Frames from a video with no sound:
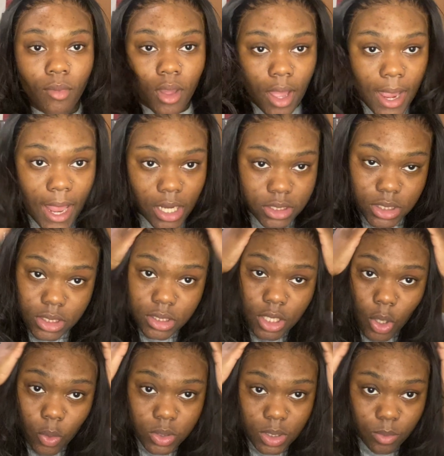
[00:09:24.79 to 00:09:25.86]
I actually
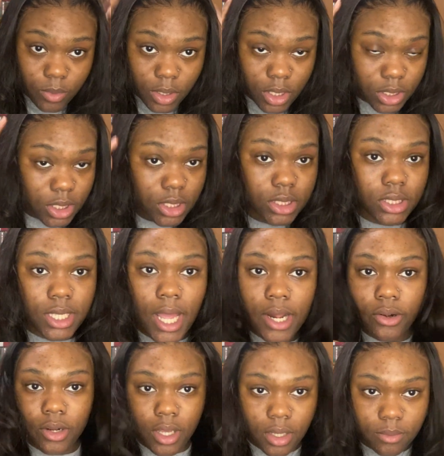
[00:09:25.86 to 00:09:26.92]
go somewhere because it's
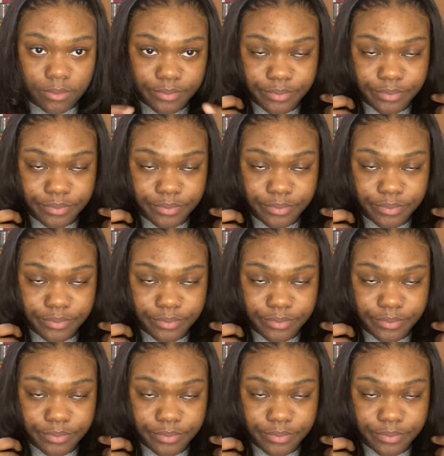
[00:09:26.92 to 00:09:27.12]
Saturday.